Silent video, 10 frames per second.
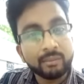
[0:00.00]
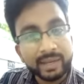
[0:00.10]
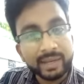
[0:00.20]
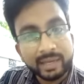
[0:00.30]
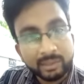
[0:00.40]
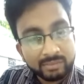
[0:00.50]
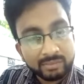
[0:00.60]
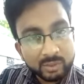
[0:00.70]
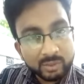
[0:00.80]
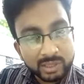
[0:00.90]
bleeding during
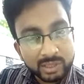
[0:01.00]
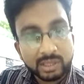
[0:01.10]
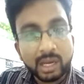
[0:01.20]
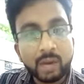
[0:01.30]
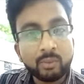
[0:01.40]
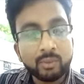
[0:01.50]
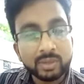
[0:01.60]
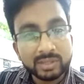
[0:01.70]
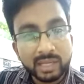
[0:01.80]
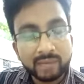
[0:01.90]
menstruation, how
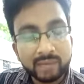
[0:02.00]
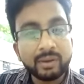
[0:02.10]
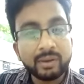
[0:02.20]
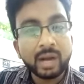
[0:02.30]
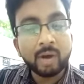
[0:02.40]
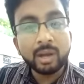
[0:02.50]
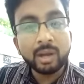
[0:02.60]
was that, how